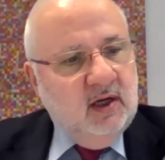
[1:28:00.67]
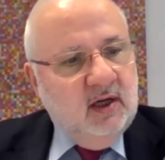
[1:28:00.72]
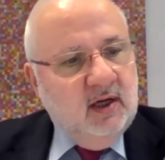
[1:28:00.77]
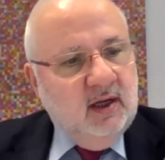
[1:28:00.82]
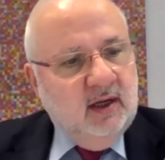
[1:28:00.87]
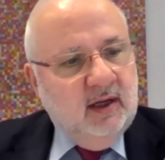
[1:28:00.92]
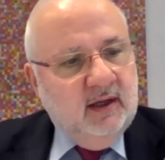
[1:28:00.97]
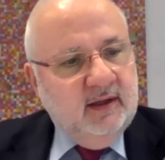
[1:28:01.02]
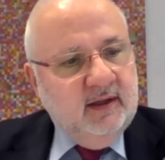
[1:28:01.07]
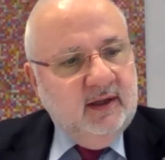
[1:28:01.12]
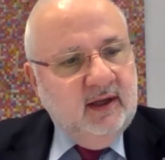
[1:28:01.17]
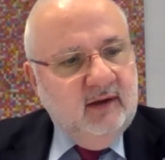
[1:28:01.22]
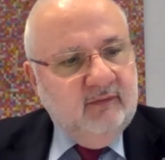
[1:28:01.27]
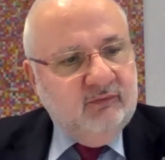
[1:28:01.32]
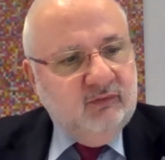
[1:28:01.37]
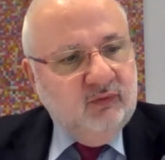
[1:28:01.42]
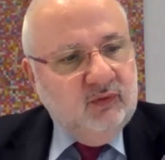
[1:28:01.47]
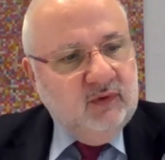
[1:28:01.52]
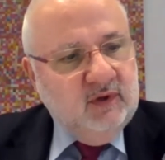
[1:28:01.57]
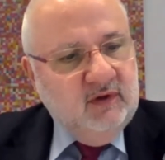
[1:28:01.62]
They
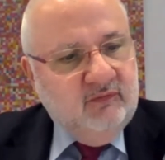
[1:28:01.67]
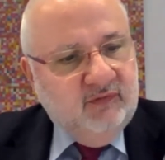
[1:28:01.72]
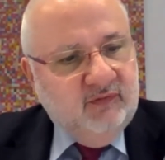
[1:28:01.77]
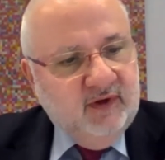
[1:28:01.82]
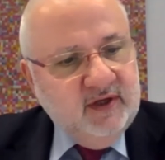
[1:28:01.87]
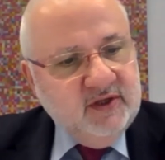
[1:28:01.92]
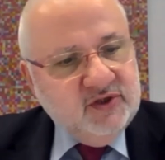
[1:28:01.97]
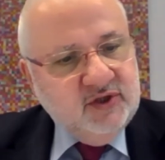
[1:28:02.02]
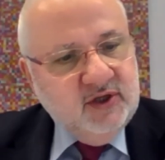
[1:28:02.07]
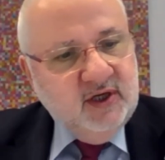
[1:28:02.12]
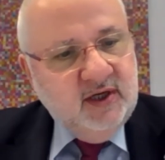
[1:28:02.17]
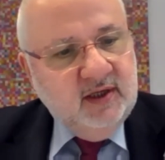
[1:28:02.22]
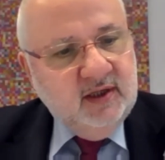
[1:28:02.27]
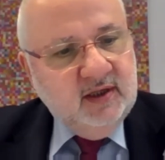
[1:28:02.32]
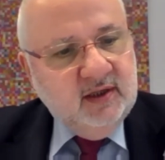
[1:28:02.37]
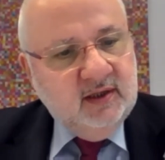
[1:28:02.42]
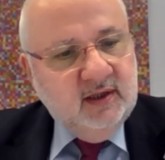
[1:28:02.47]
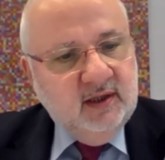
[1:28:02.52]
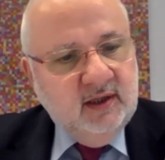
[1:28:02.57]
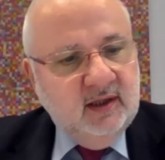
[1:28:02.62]
have to
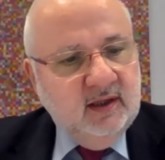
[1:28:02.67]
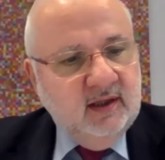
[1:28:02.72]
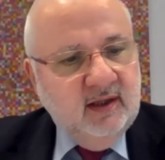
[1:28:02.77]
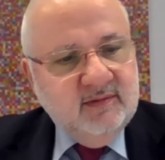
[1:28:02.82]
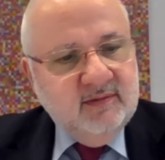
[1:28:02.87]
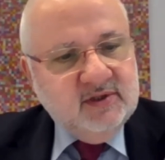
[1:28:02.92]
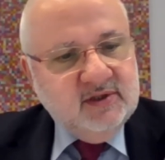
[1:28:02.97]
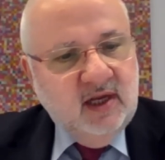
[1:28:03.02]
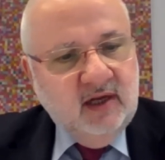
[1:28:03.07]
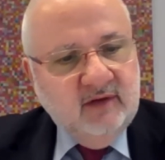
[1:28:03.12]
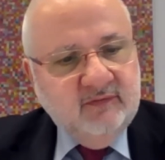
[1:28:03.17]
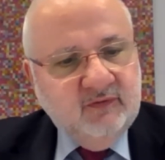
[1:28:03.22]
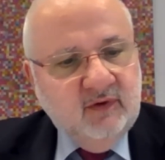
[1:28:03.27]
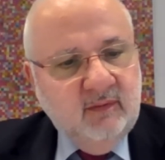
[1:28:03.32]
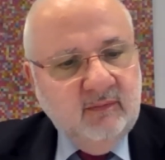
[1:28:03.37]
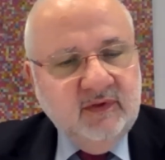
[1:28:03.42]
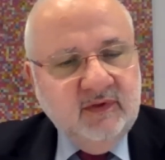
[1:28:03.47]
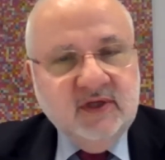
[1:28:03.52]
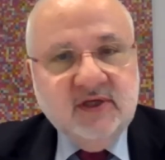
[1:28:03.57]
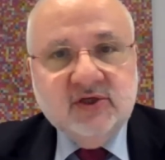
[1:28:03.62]
differentiate themselves
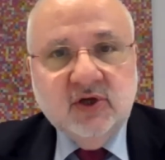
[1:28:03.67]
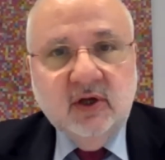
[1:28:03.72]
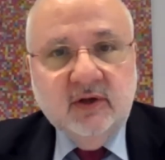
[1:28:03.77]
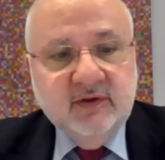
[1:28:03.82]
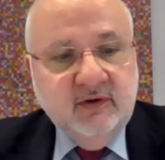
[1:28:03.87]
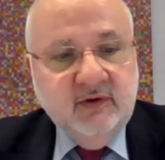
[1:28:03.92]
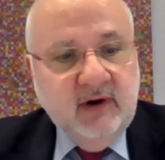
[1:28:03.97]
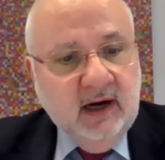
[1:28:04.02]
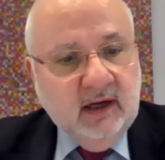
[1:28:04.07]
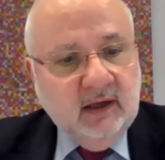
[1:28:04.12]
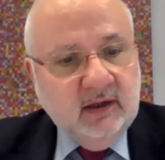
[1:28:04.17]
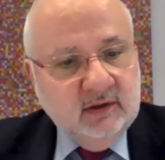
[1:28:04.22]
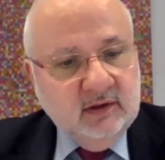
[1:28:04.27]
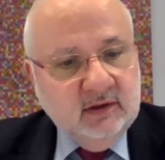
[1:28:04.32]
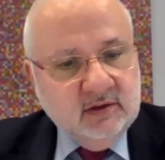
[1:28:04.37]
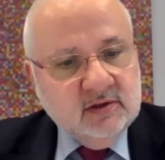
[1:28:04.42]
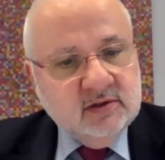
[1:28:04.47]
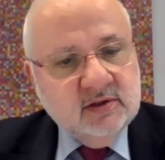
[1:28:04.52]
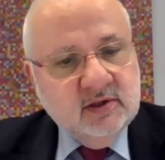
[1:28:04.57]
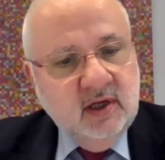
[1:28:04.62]
from these other
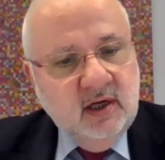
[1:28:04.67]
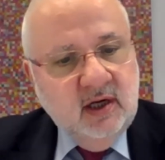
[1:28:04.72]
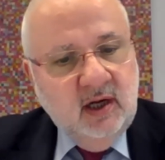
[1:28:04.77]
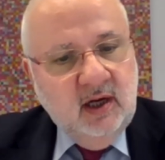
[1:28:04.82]
actors.